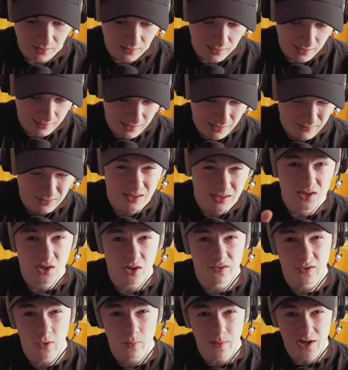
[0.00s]
It, it, so
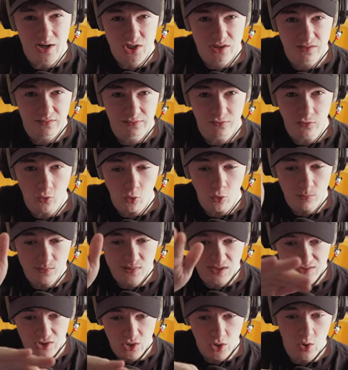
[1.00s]
if you imagine the
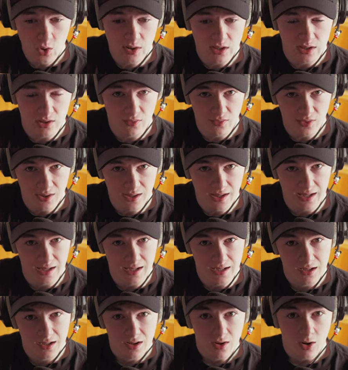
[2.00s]
forms are turning on the
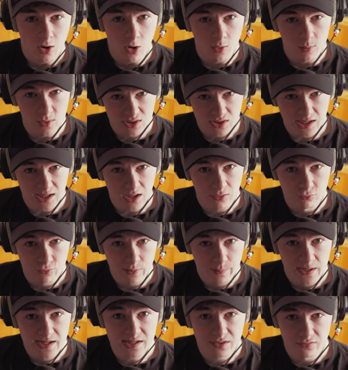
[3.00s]
hair, almost like a
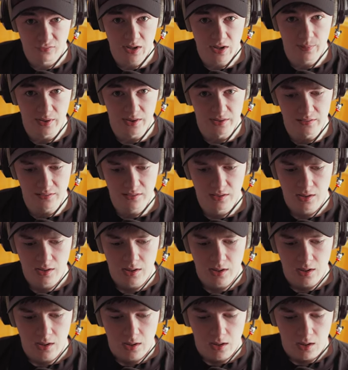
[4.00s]
piece of ribbon,
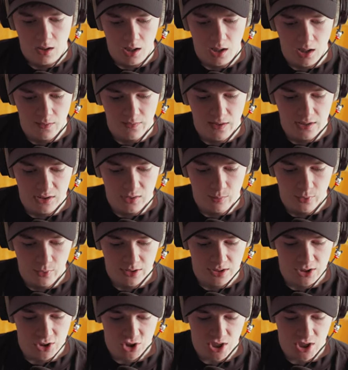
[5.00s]
and then you put your